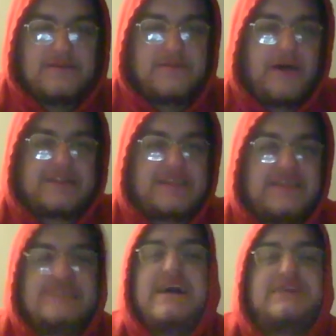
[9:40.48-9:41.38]
like
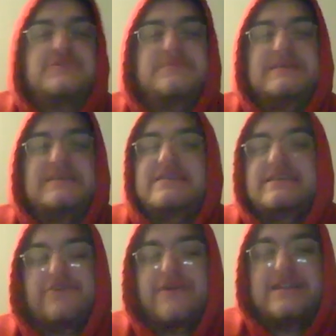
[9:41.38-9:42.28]
this has to be
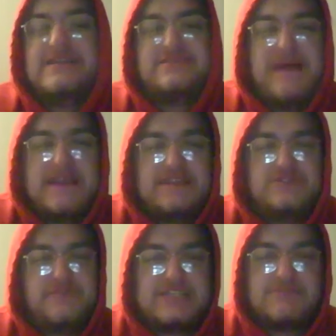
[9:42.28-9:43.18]
the greatest
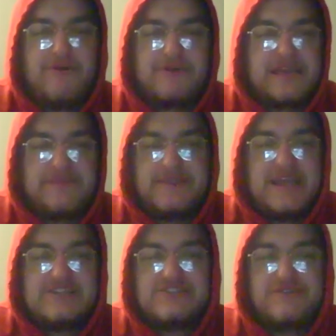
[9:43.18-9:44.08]
managed baseball game in the
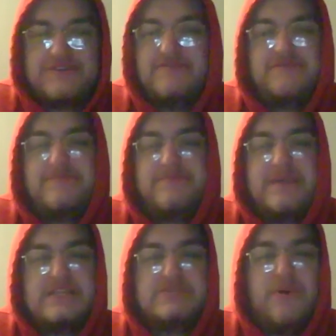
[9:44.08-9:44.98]
history of
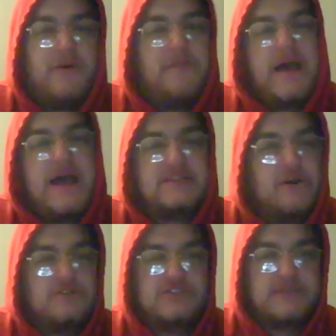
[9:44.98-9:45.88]
baseball head
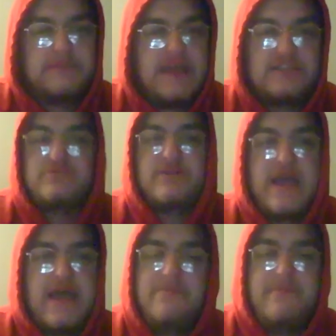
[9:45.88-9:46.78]
coaching
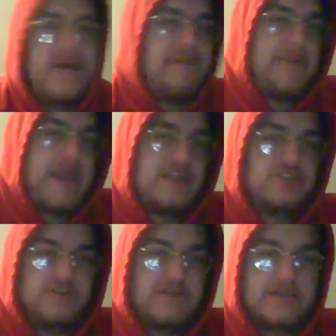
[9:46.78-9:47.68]
head
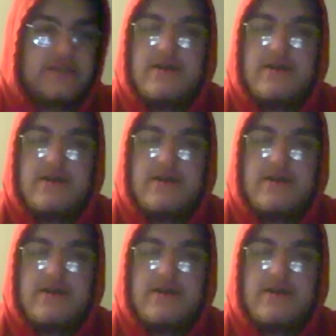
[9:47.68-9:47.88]
manager. Like